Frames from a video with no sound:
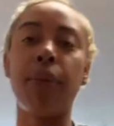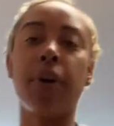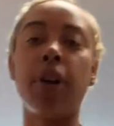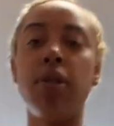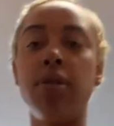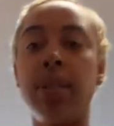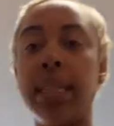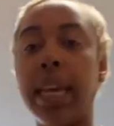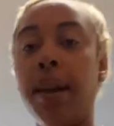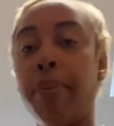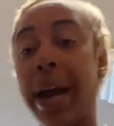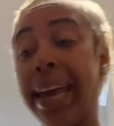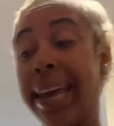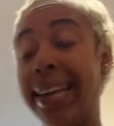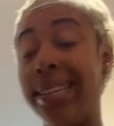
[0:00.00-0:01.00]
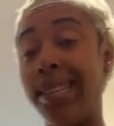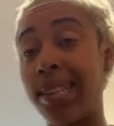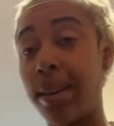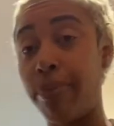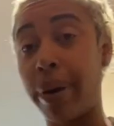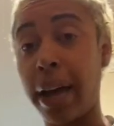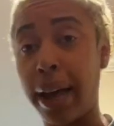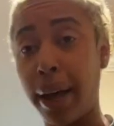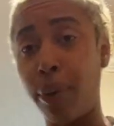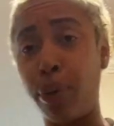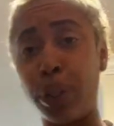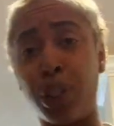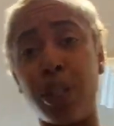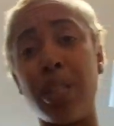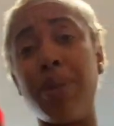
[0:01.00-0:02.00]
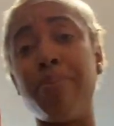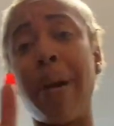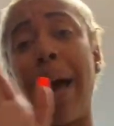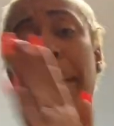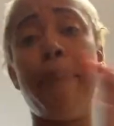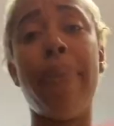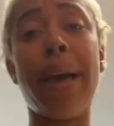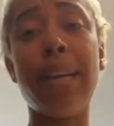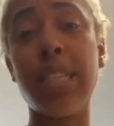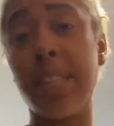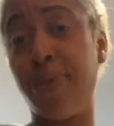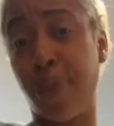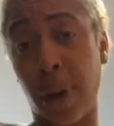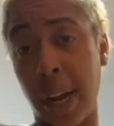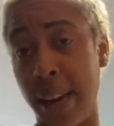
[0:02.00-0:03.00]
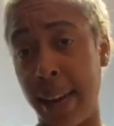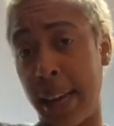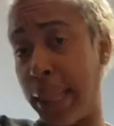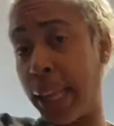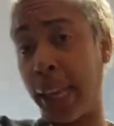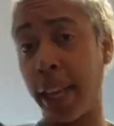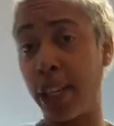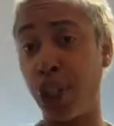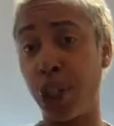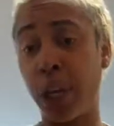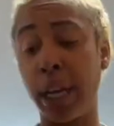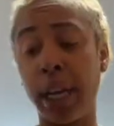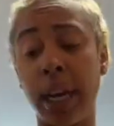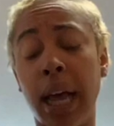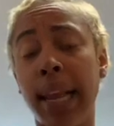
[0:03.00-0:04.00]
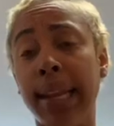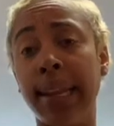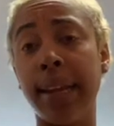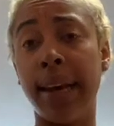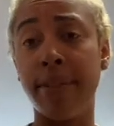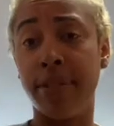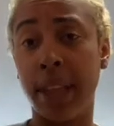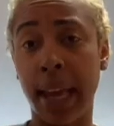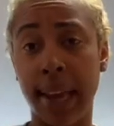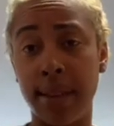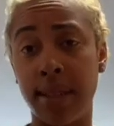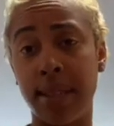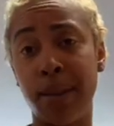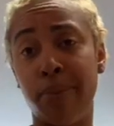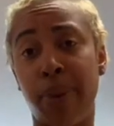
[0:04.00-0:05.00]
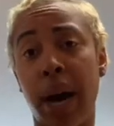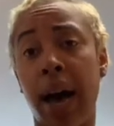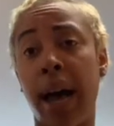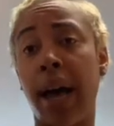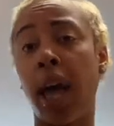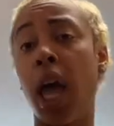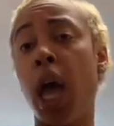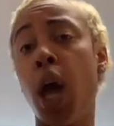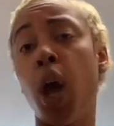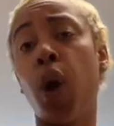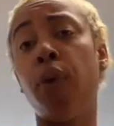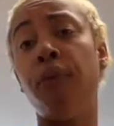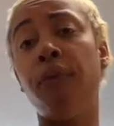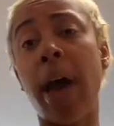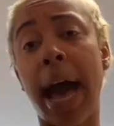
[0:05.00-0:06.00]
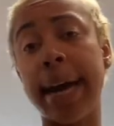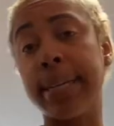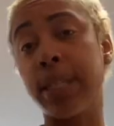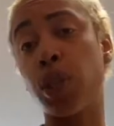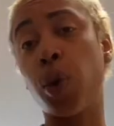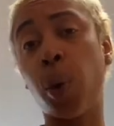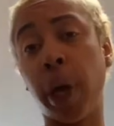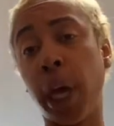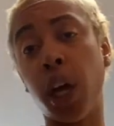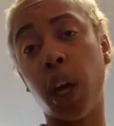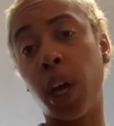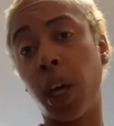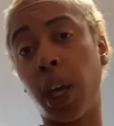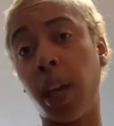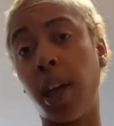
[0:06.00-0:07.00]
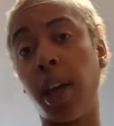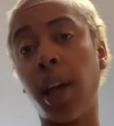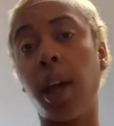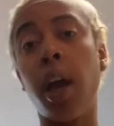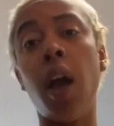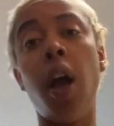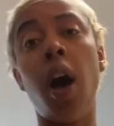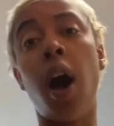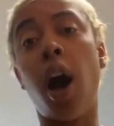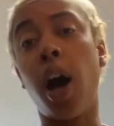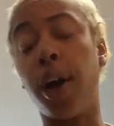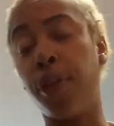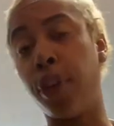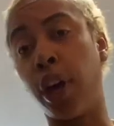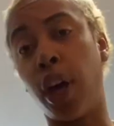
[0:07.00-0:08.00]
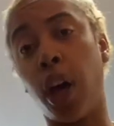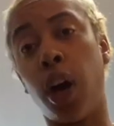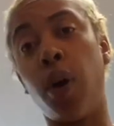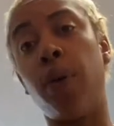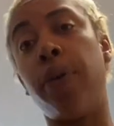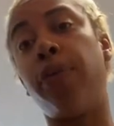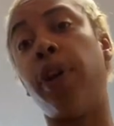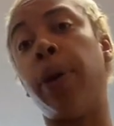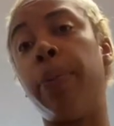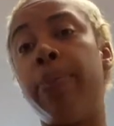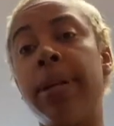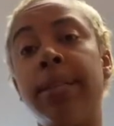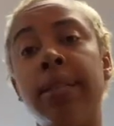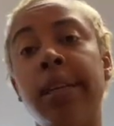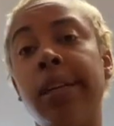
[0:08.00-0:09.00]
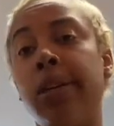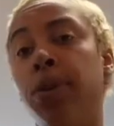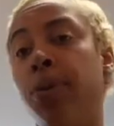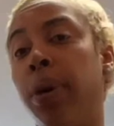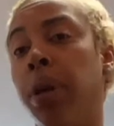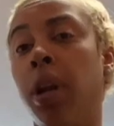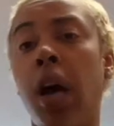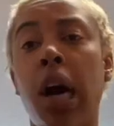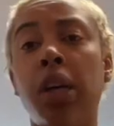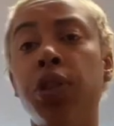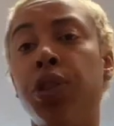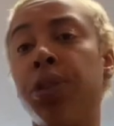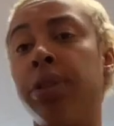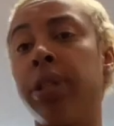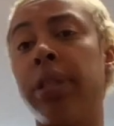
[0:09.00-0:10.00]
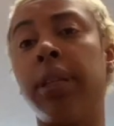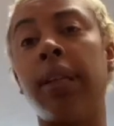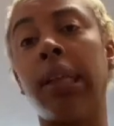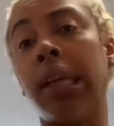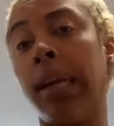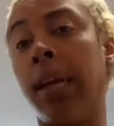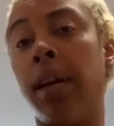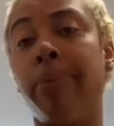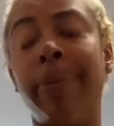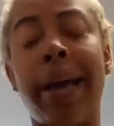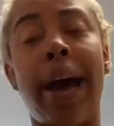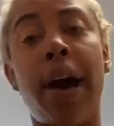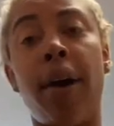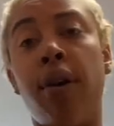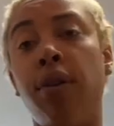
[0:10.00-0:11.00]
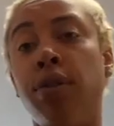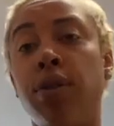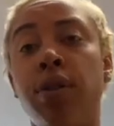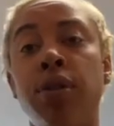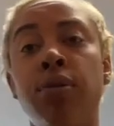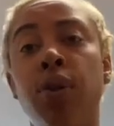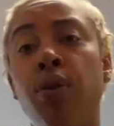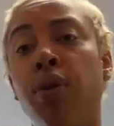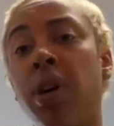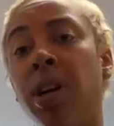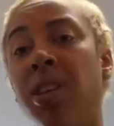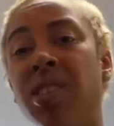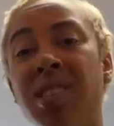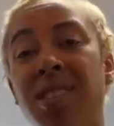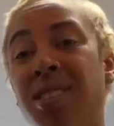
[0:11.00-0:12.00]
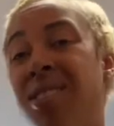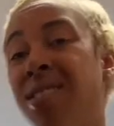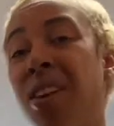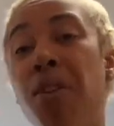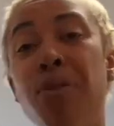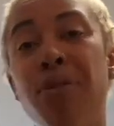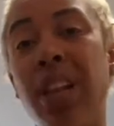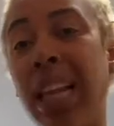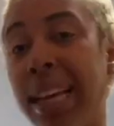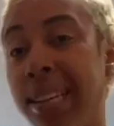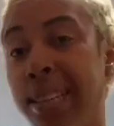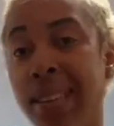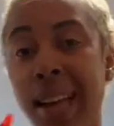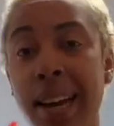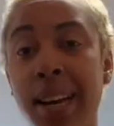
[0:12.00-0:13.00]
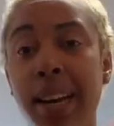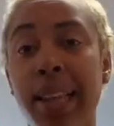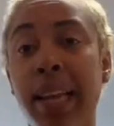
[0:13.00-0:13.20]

roast in my Instant Pot, which is my best friend in the kitchen. Love the Instant Pot. Fast, quick cooking, on the go if you're busy doing laundry, cleaning up the house, or just don't feel like standing in the